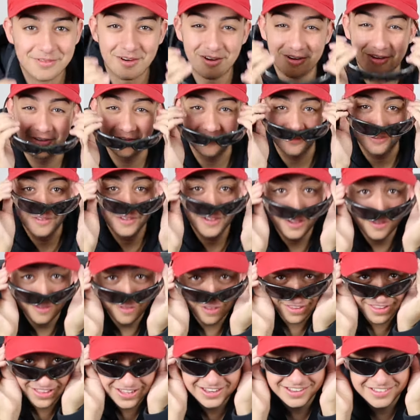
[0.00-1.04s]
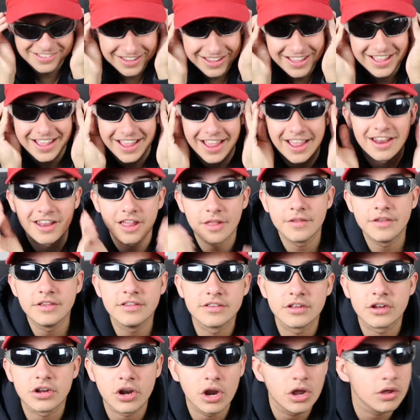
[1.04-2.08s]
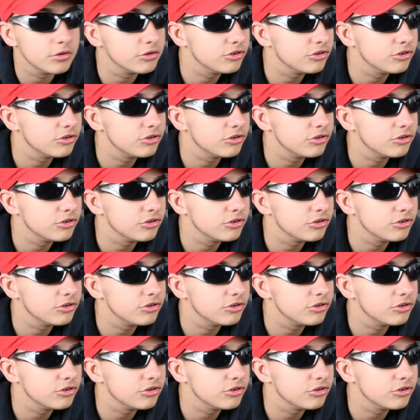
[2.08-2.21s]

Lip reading: bro? Are these here? Like these are. Do